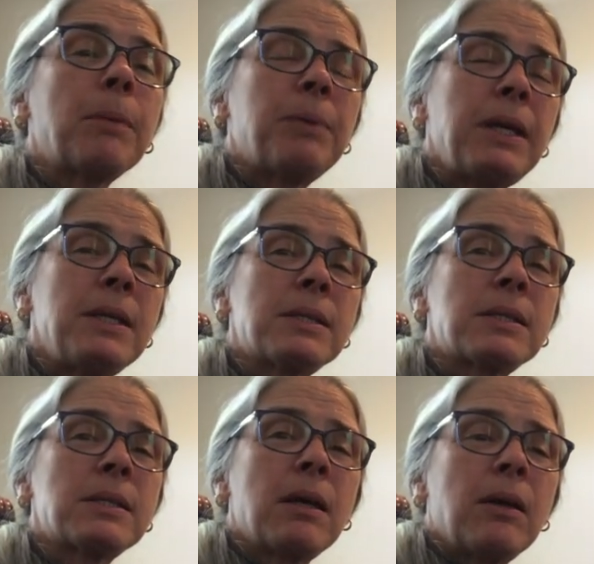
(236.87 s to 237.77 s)
a
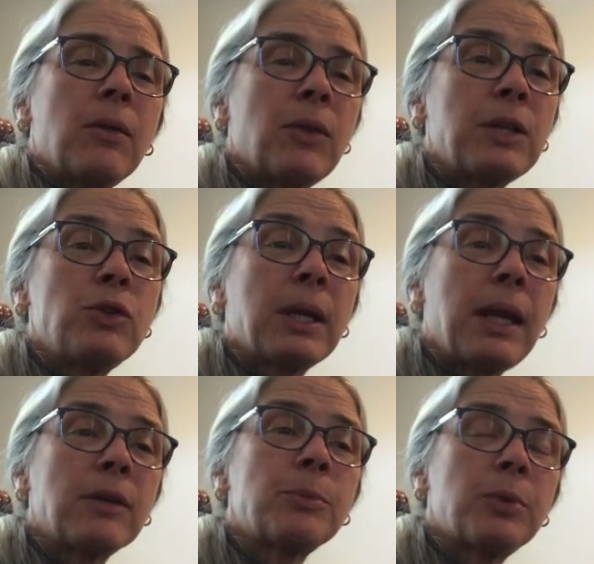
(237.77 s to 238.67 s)
piece that you can
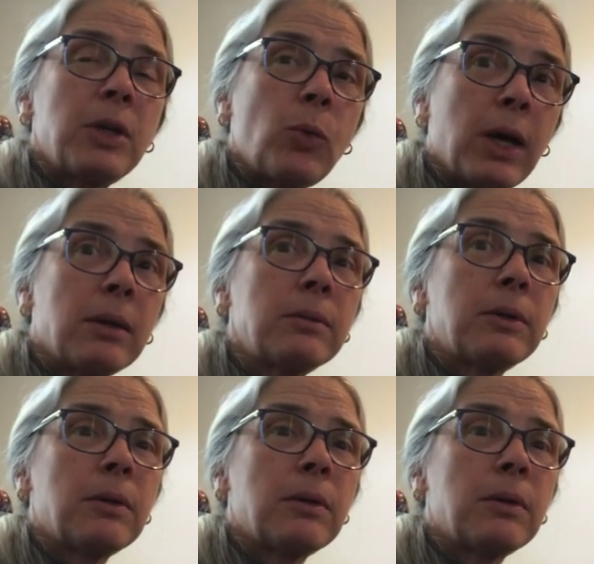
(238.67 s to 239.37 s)
handle pretty well.